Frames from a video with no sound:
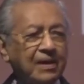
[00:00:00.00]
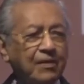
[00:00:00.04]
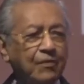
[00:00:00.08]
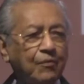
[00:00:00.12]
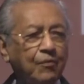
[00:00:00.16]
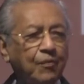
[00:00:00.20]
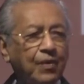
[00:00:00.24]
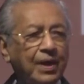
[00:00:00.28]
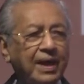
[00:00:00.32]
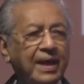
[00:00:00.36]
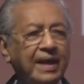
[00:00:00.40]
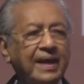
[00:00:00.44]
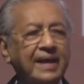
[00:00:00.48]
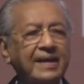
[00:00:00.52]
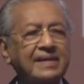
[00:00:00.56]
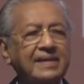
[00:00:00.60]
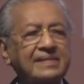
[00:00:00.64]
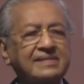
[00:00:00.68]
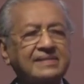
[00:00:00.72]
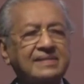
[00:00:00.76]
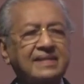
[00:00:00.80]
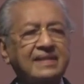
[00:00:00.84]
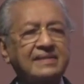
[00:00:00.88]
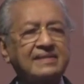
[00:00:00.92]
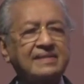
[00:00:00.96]
where
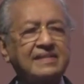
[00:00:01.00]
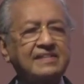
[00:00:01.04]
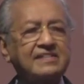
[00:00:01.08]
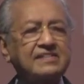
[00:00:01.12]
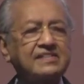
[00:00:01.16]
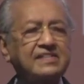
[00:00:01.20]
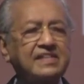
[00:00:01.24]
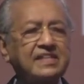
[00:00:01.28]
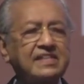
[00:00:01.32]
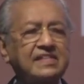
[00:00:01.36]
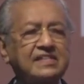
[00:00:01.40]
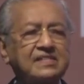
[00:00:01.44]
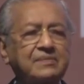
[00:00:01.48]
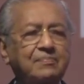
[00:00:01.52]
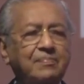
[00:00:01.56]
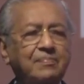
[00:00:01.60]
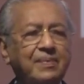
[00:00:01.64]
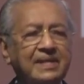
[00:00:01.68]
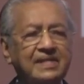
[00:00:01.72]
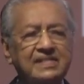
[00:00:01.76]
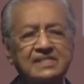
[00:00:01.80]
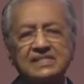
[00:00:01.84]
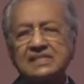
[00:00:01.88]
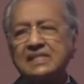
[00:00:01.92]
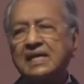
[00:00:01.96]
statistics
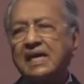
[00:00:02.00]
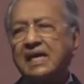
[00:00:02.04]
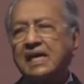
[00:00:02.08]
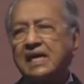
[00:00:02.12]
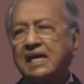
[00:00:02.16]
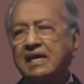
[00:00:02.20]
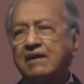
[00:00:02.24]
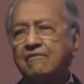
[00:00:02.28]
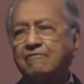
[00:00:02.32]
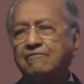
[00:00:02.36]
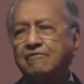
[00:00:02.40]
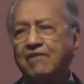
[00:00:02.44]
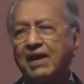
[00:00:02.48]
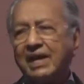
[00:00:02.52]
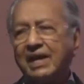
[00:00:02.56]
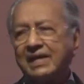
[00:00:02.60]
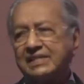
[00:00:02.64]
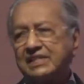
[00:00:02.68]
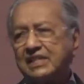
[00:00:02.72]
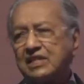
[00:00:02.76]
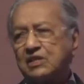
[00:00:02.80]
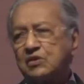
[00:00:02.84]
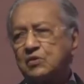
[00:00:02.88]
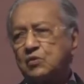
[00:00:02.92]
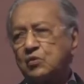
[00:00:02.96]
plays a
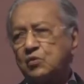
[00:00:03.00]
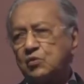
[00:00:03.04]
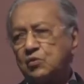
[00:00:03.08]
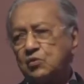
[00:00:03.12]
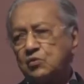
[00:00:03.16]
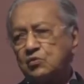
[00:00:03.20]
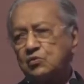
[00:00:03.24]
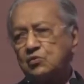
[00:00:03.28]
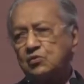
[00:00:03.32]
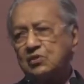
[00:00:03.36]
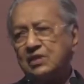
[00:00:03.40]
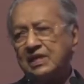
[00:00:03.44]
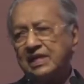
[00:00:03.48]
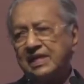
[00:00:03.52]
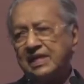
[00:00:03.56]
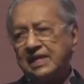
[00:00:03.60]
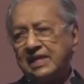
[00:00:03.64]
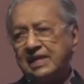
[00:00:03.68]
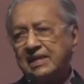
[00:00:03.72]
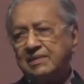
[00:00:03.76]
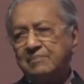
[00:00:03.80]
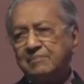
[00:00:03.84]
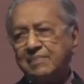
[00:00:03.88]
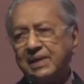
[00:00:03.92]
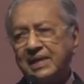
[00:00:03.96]
vital role
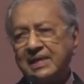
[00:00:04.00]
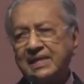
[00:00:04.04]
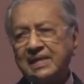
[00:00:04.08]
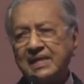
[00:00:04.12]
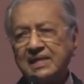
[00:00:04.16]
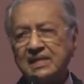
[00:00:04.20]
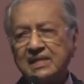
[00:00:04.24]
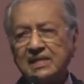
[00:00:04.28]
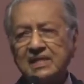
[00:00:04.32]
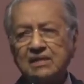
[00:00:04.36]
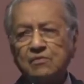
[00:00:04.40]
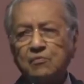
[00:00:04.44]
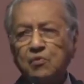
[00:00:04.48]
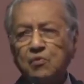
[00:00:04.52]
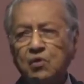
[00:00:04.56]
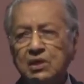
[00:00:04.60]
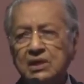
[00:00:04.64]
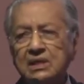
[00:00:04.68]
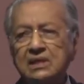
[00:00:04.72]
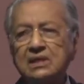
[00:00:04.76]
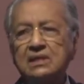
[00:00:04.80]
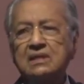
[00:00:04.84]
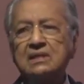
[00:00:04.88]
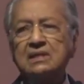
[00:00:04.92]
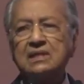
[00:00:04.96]
in making the
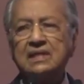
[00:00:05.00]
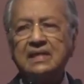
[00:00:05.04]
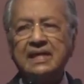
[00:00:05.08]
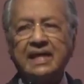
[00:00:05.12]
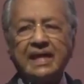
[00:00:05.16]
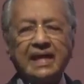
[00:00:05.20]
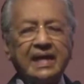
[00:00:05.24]
world